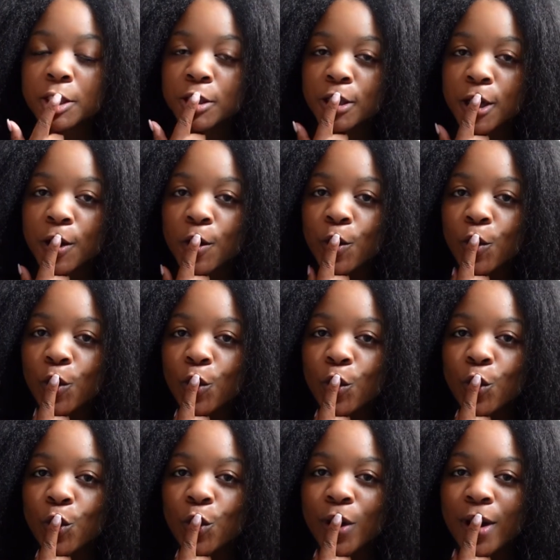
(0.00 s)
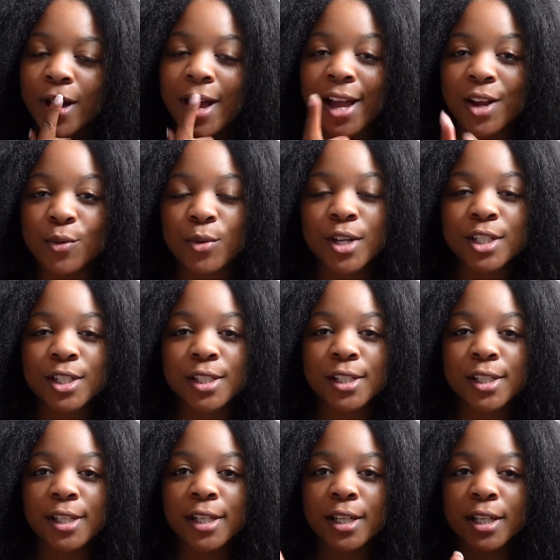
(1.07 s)
so I
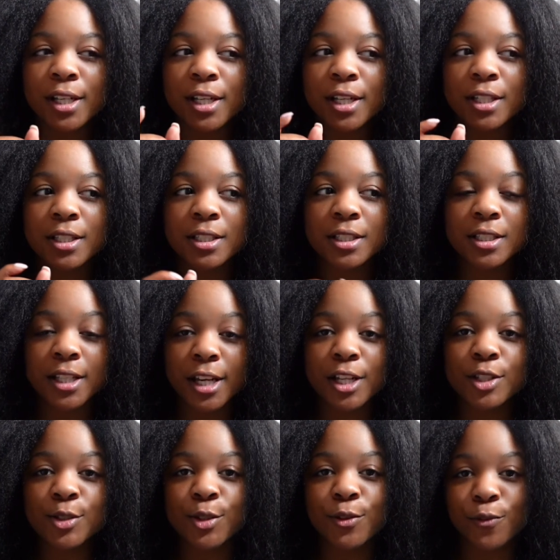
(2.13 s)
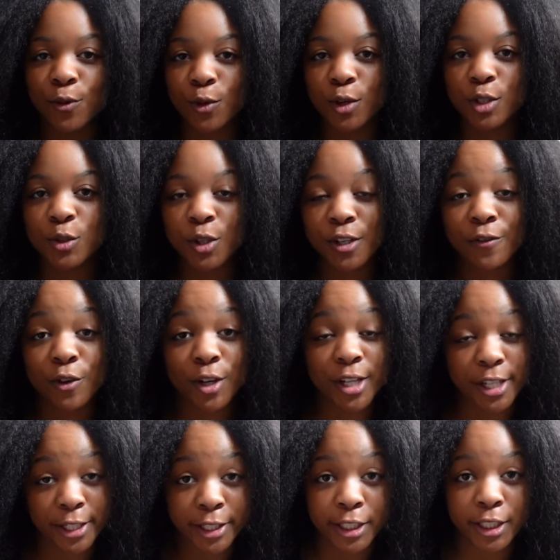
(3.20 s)
originally scheduled for 24
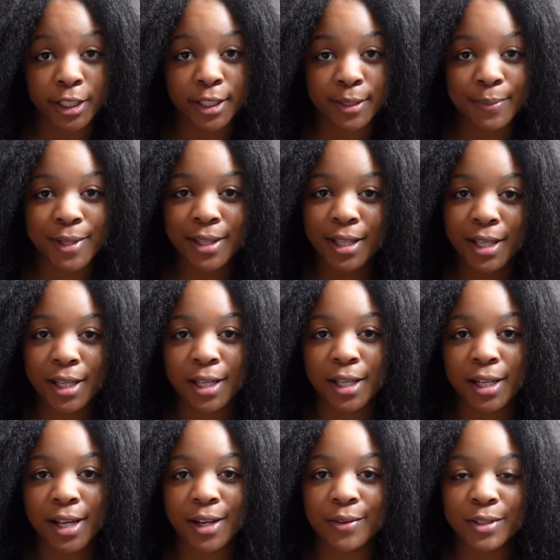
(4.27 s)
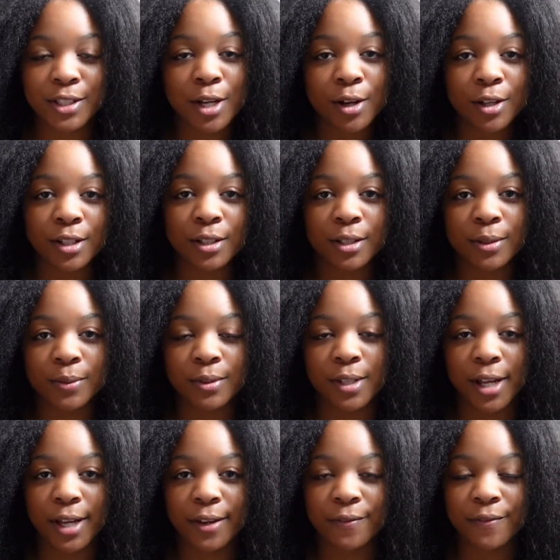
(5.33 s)
inches but then I was talking to
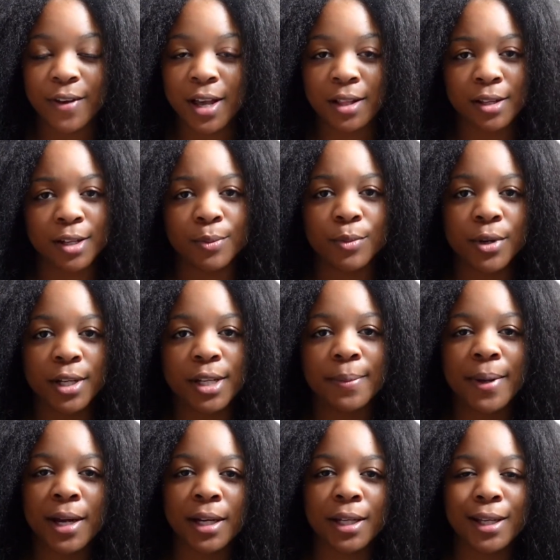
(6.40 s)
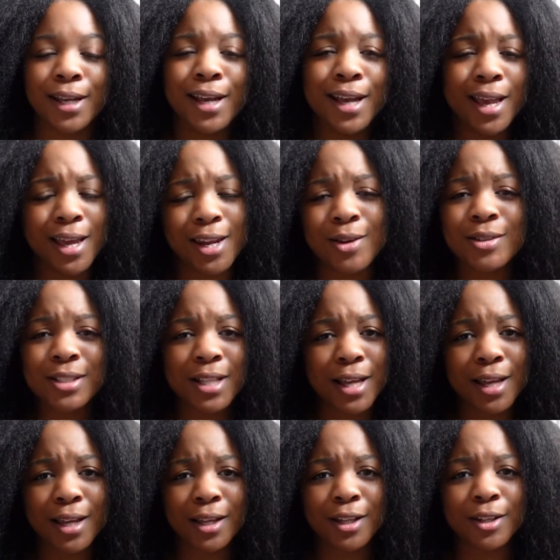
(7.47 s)
like Fallon and Brittany about it and it was
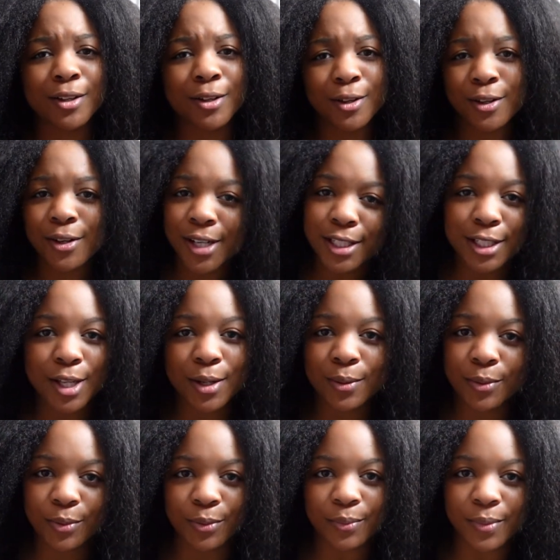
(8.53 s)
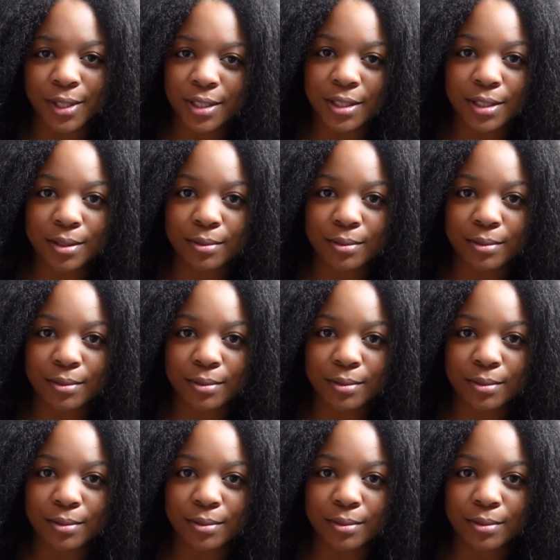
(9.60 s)
like girl that's gonna be